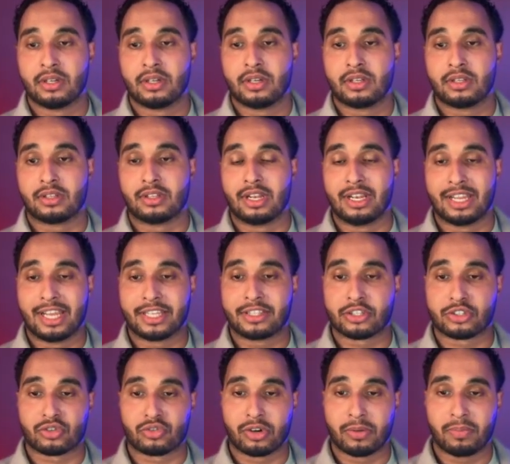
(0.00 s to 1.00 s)
the
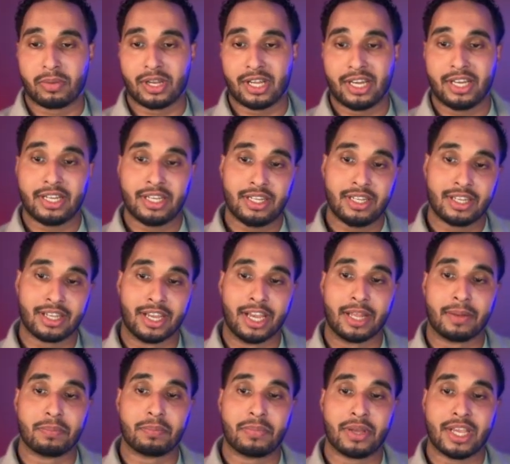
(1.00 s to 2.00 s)
latest reply,
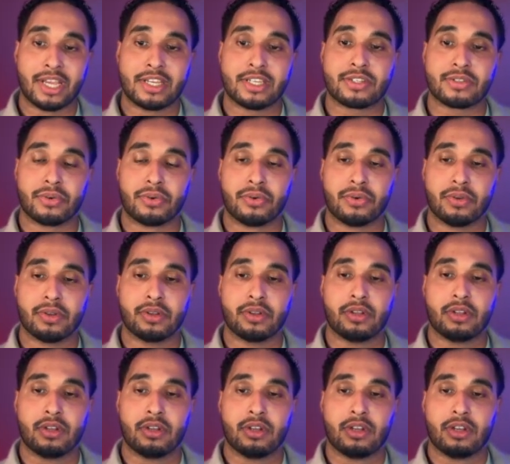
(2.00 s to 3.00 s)
and based on
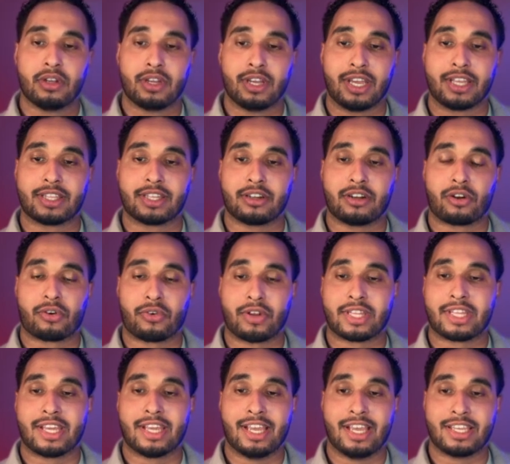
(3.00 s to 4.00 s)
it already
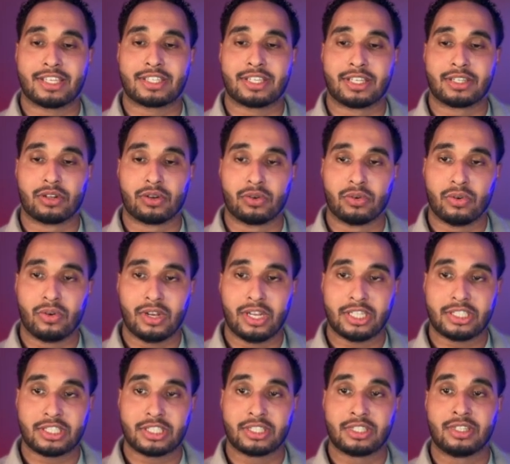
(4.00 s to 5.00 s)
has in the
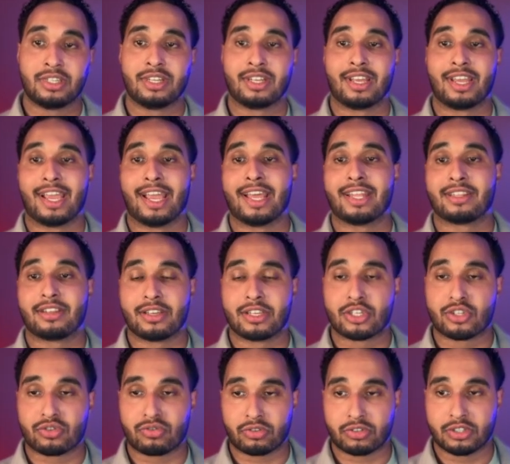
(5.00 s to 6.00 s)
knowledge and the
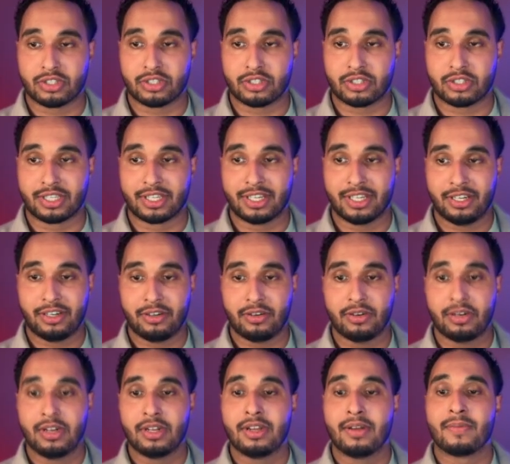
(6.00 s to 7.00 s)
instructions in here,
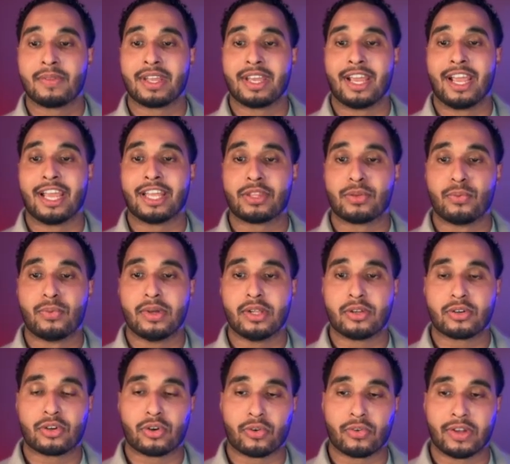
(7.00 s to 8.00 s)
it will
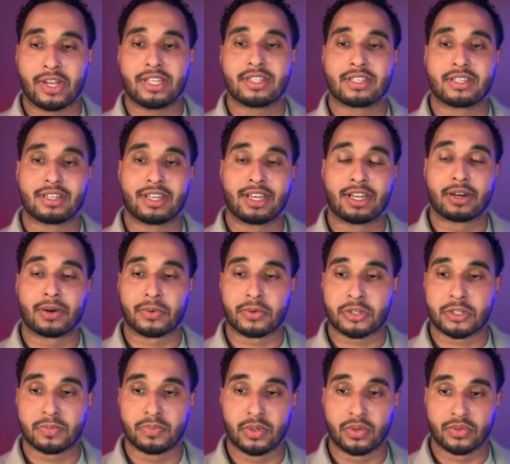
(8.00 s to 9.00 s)
create a
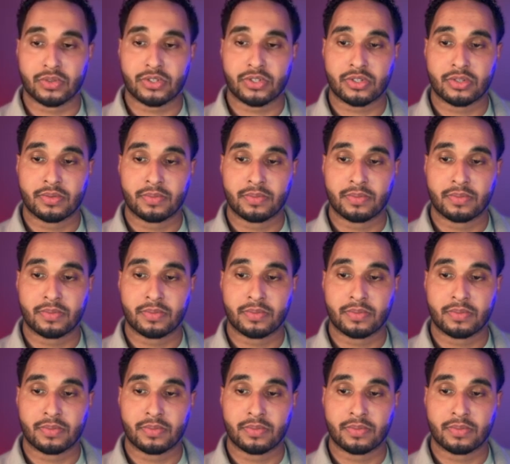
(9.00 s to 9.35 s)
response.